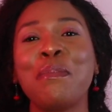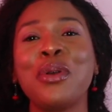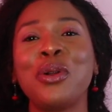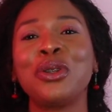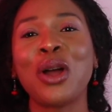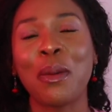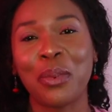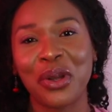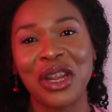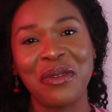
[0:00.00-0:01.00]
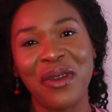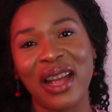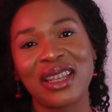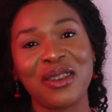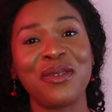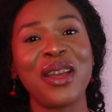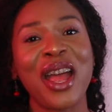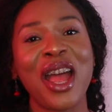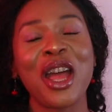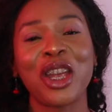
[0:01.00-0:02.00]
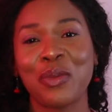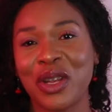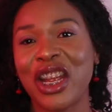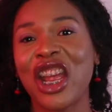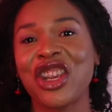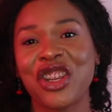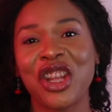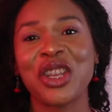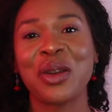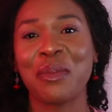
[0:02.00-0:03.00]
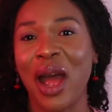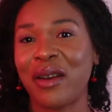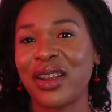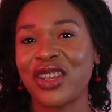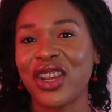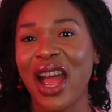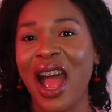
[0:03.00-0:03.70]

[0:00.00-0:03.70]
build up an effective communication in your marriage.